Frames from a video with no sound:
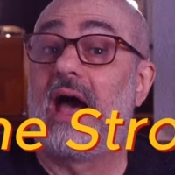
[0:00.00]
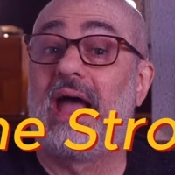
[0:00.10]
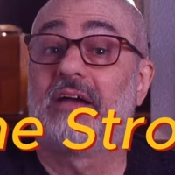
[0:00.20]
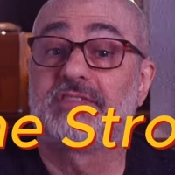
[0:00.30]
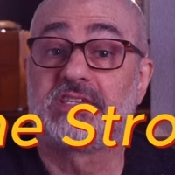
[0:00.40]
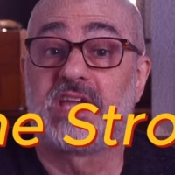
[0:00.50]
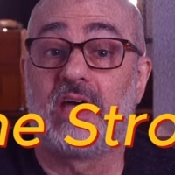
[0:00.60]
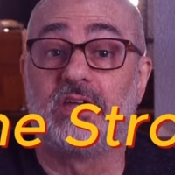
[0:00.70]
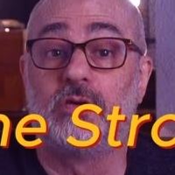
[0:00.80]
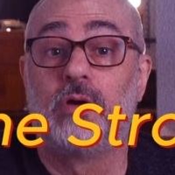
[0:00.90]
I have to
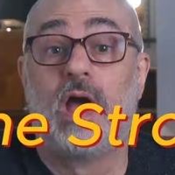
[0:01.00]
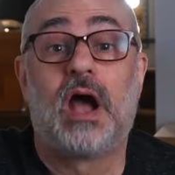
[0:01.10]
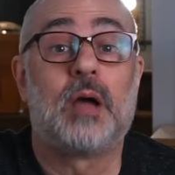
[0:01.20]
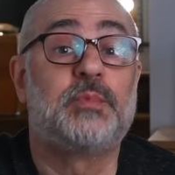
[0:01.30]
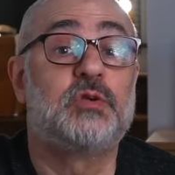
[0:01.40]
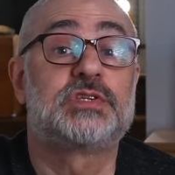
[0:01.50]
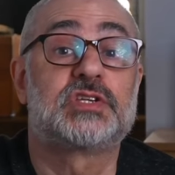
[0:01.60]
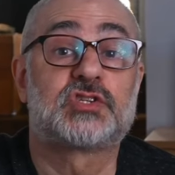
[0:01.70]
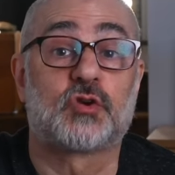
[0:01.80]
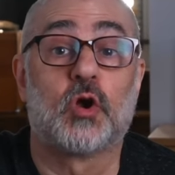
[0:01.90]
tell you, I'm using
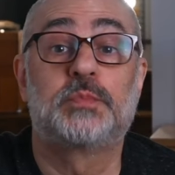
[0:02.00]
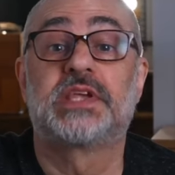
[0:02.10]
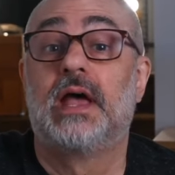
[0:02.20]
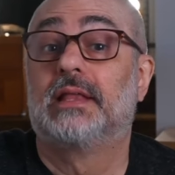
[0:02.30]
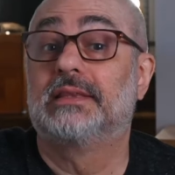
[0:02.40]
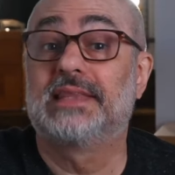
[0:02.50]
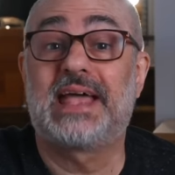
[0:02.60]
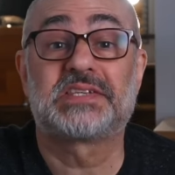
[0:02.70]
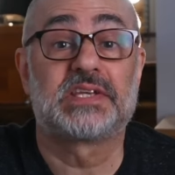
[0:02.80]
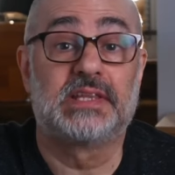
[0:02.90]
strobes
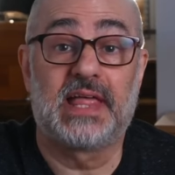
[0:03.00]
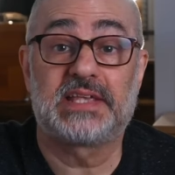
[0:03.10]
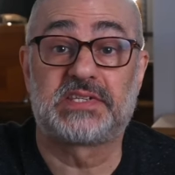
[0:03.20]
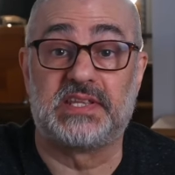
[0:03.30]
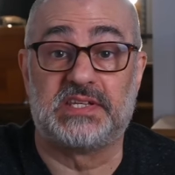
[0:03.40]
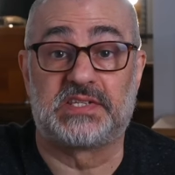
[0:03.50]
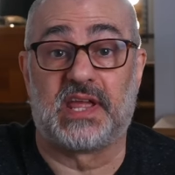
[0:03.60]
less and less these